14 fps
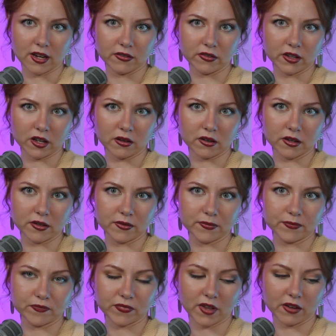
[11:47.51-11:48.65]
I feel like
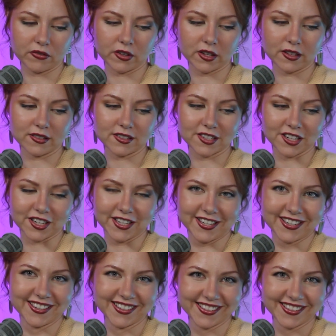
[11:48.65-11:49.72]
that's good.